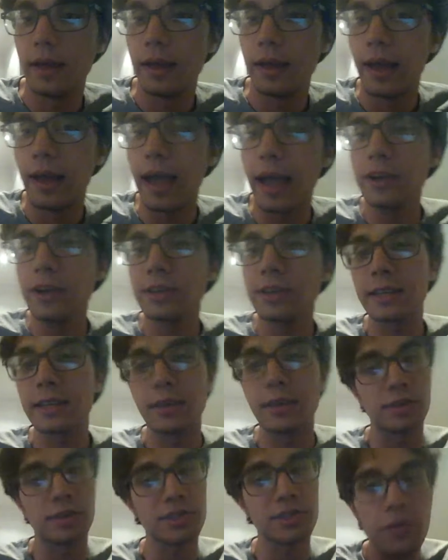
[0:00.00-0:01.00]
And just there are
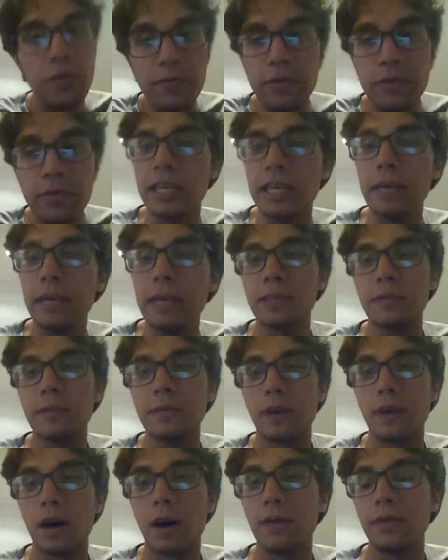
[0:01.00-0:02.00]
so few teams
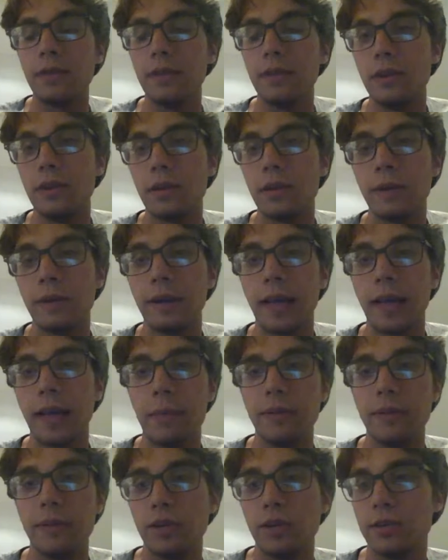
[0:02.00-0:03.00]
involved in the European
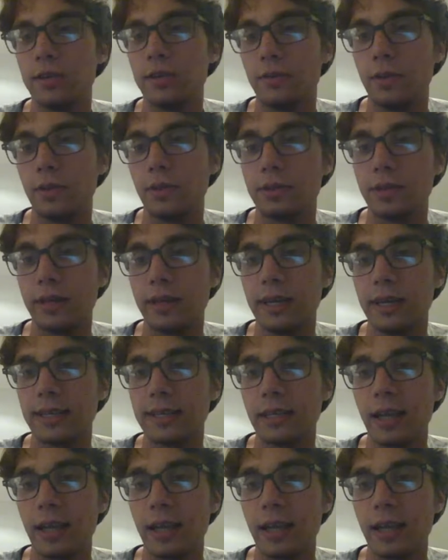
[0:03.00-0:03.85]
competitions from those leagues, and